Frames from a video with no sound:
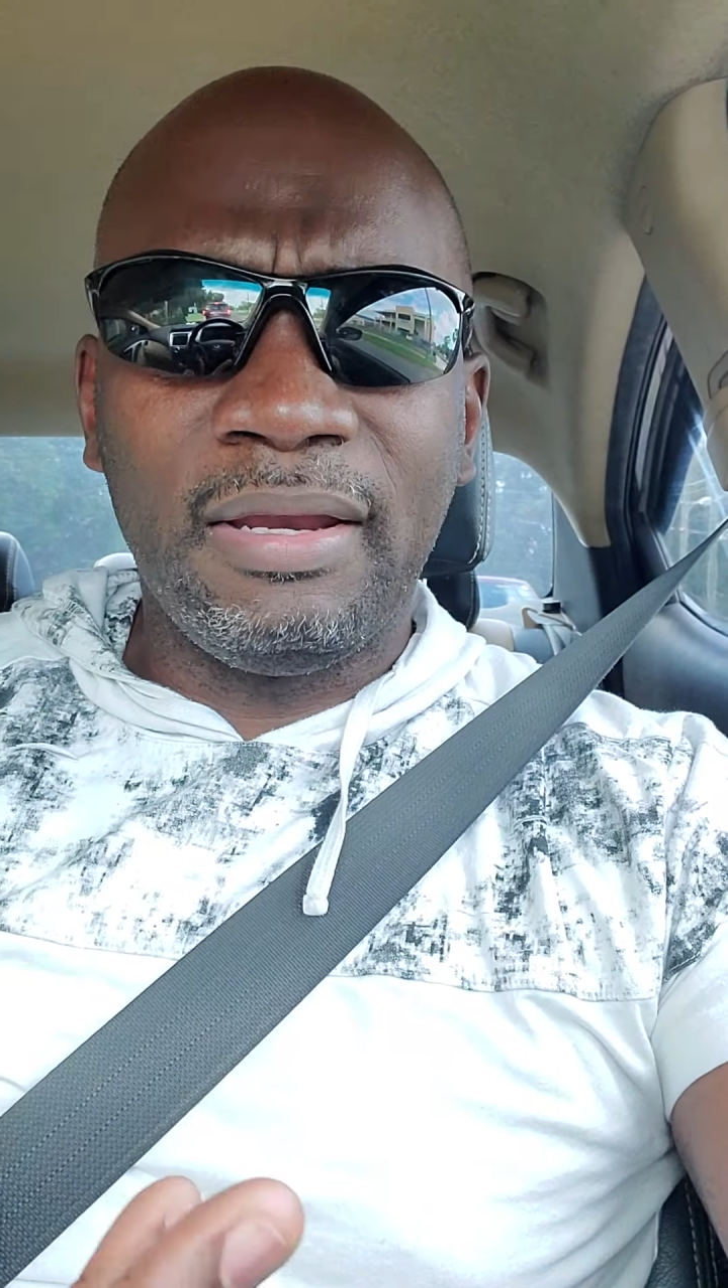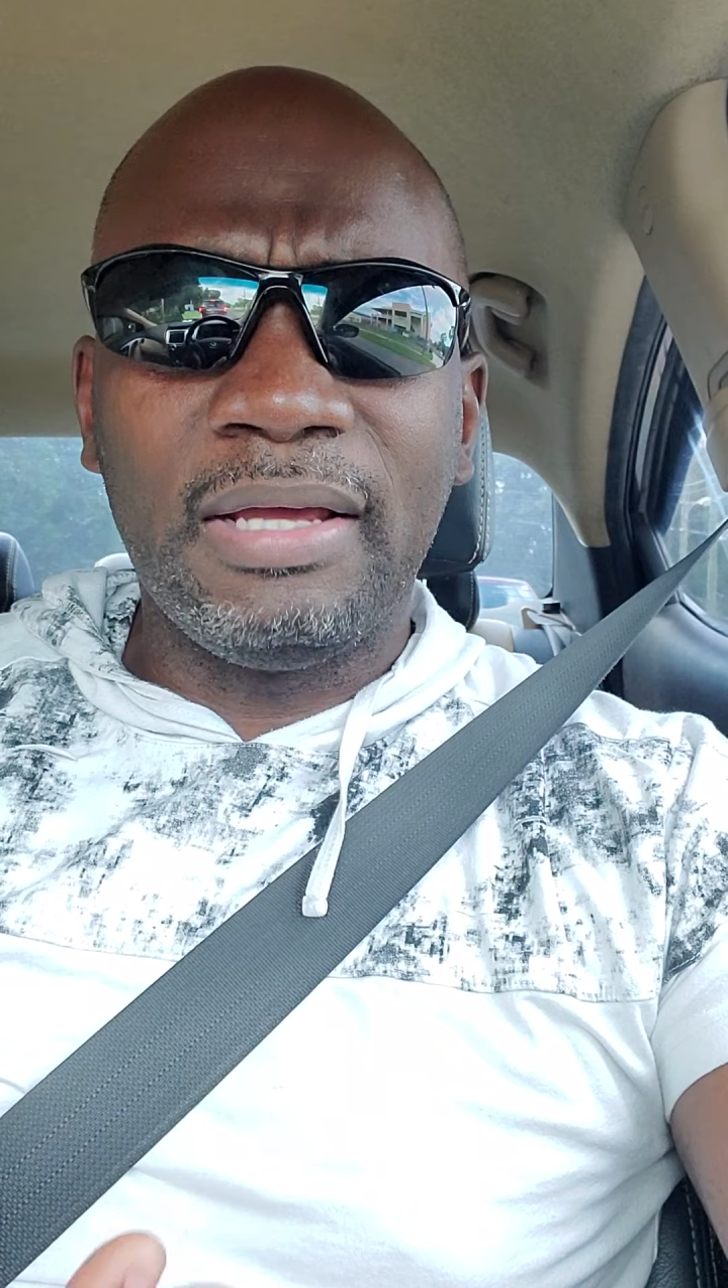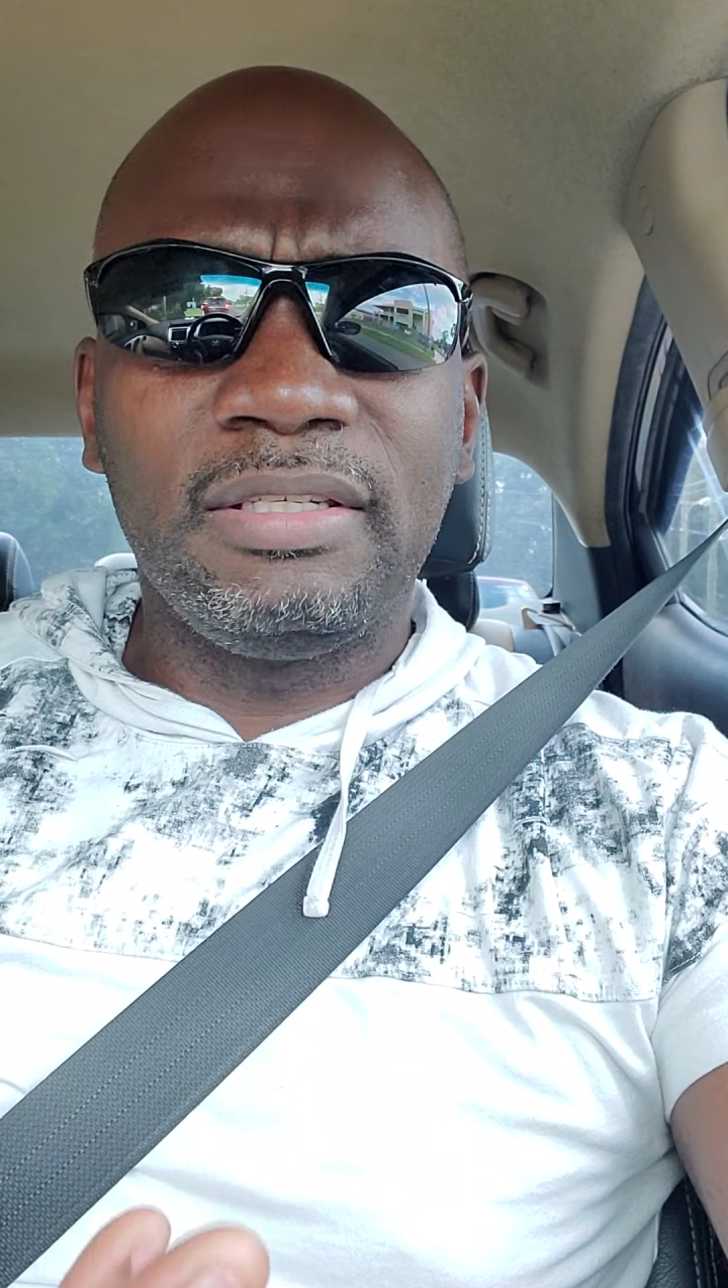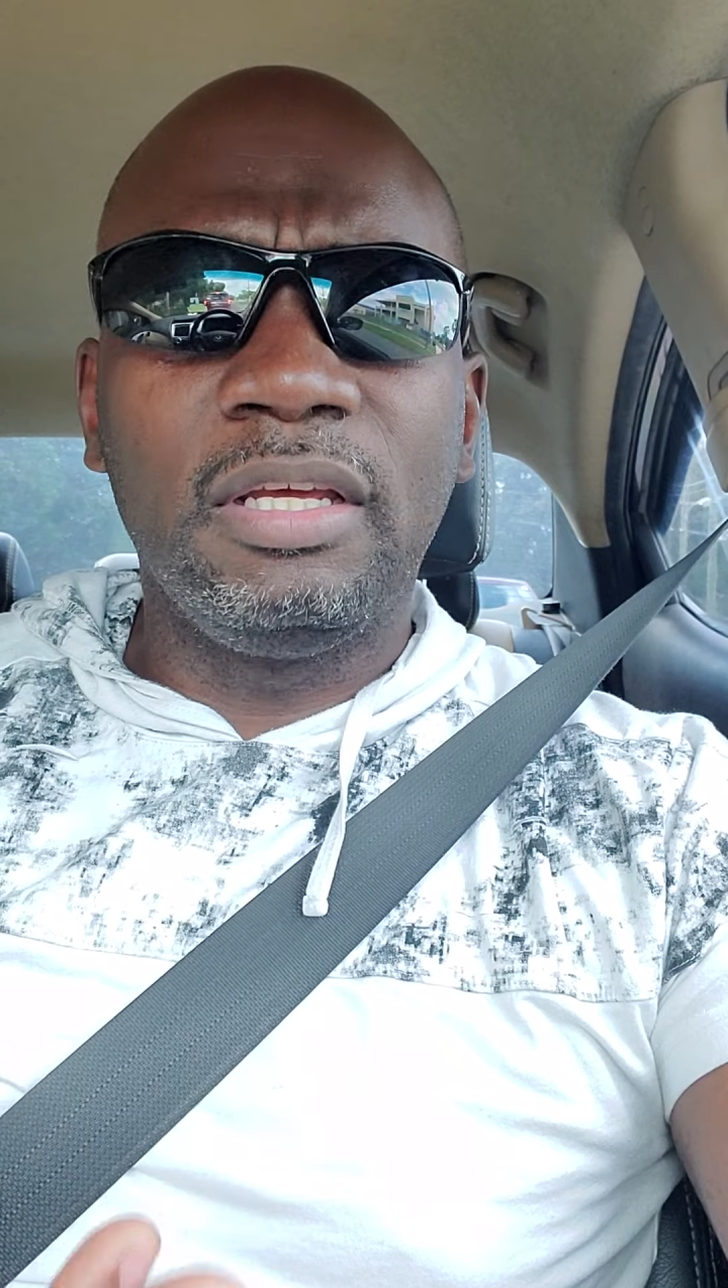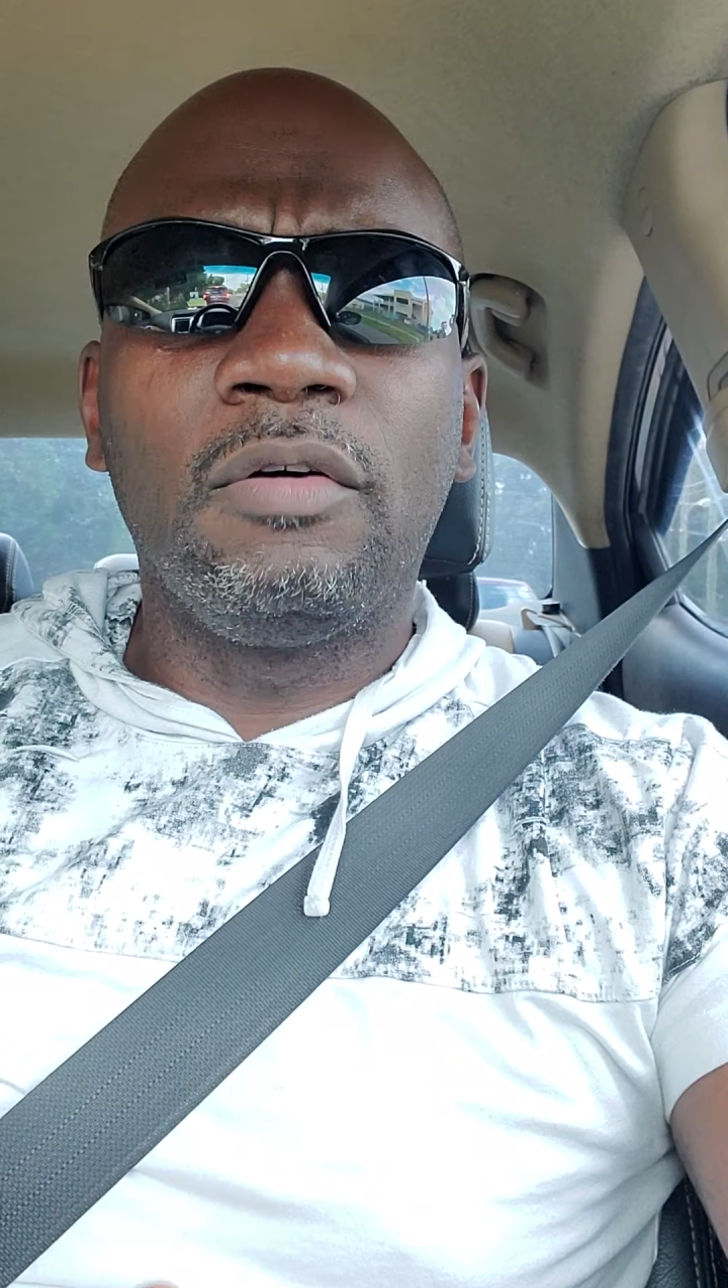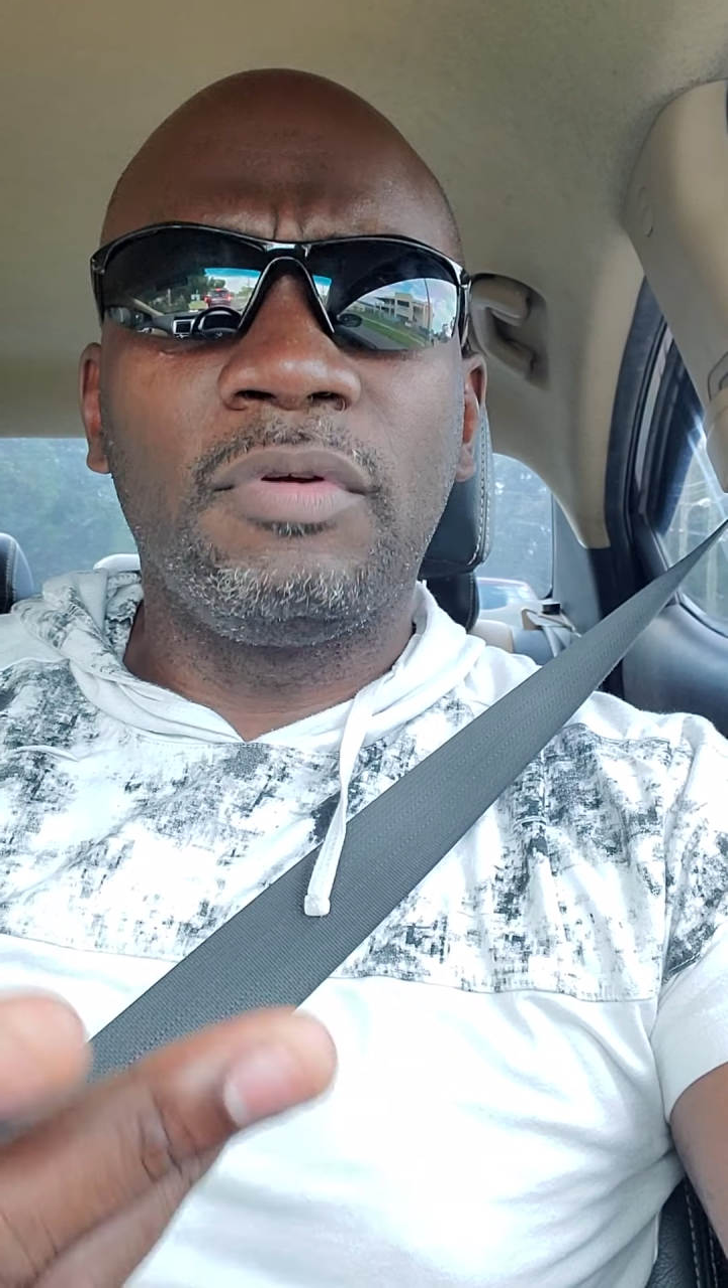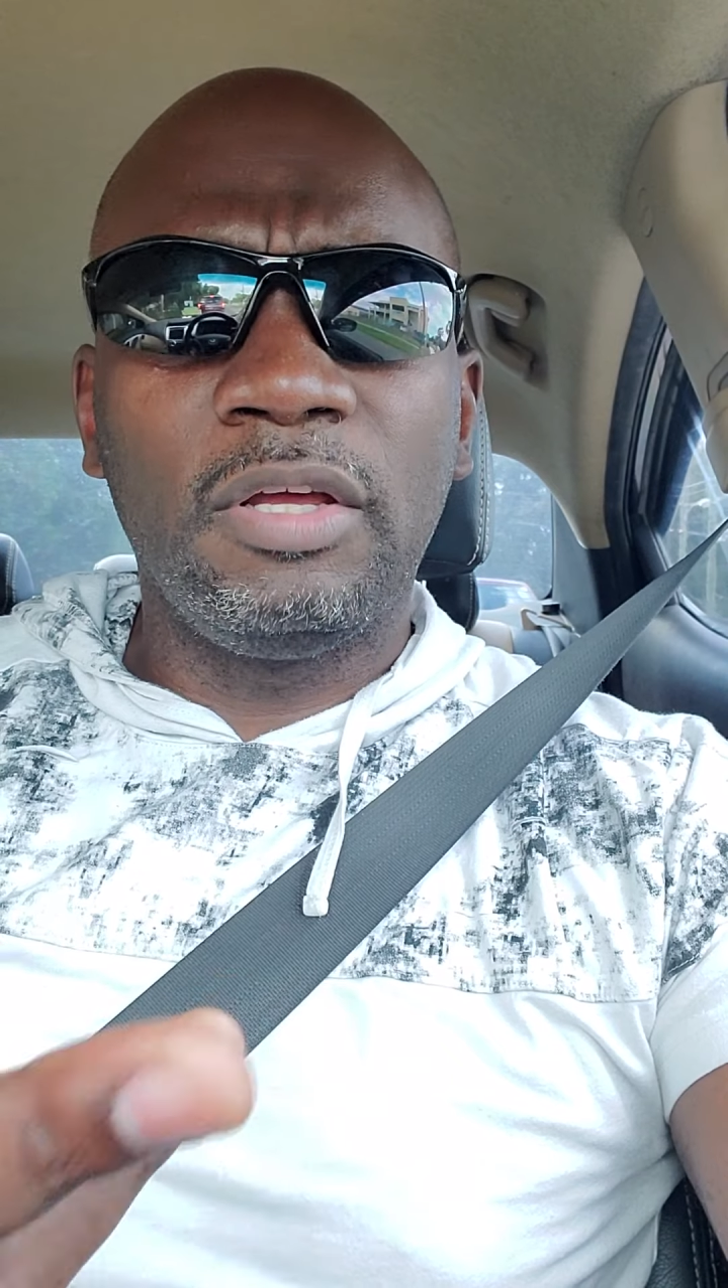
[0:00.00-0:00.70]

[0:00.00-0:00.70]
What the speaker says: idea of